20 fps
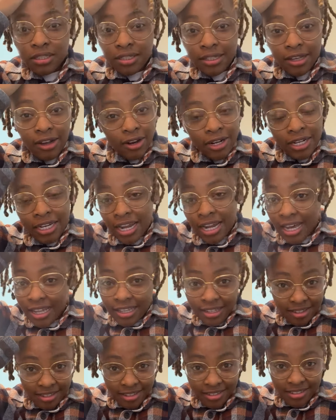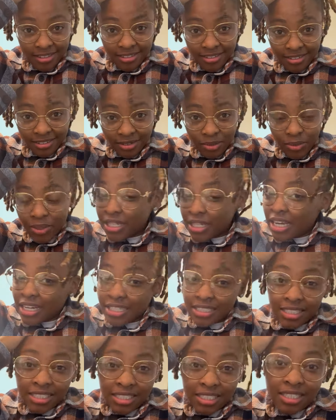are not it, what do y'all
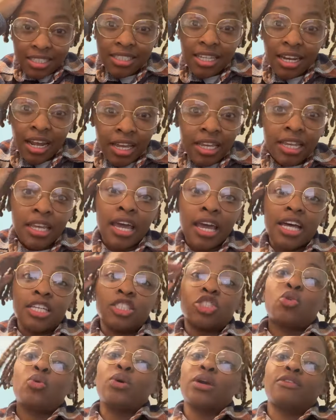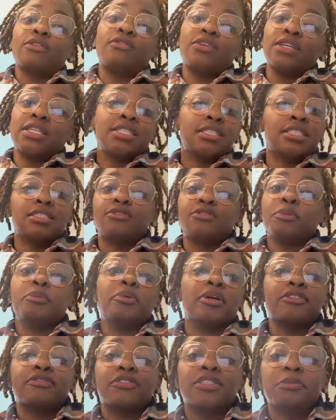suggest that I eat as quick fixes for
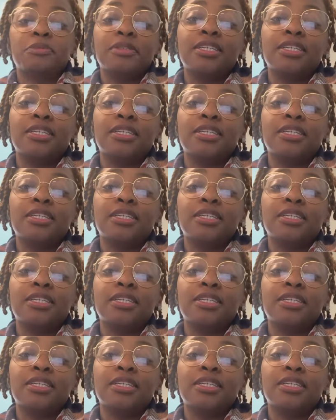breakfast?